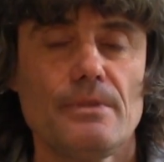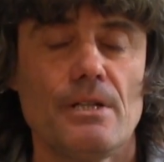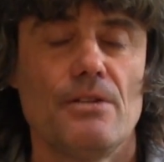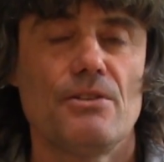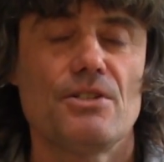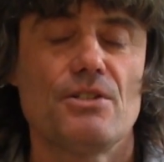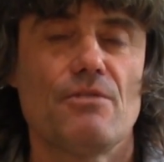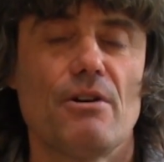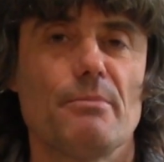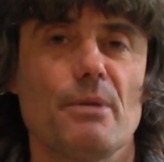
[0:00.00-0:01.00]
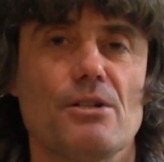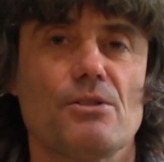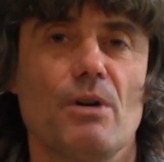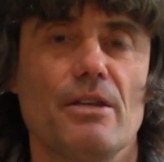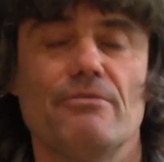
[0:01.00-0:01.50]
And this is very
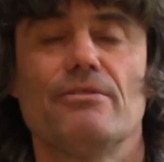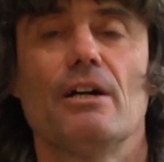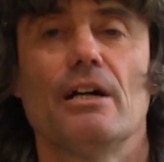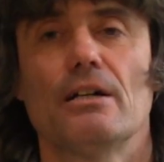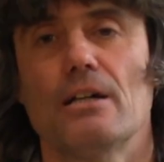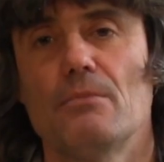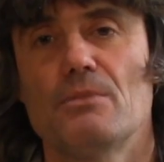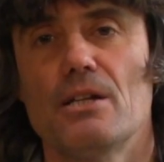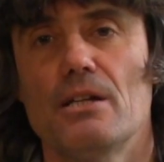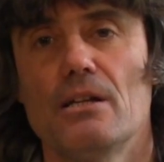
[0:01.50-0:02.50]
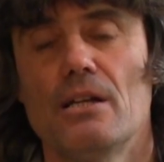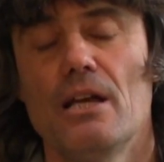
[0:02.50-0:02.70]
much where the fire comes in.